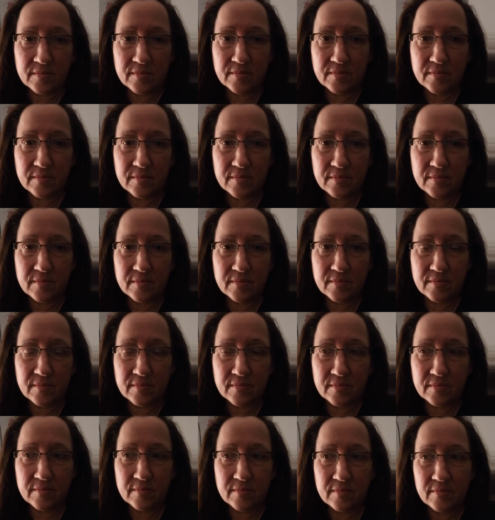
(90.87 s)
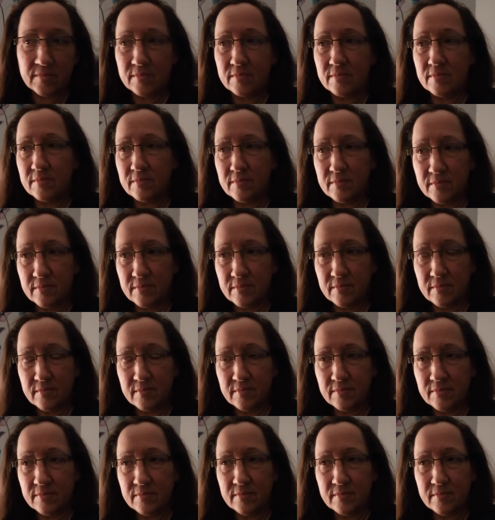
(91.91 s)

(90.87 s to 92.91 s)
Nothing is said.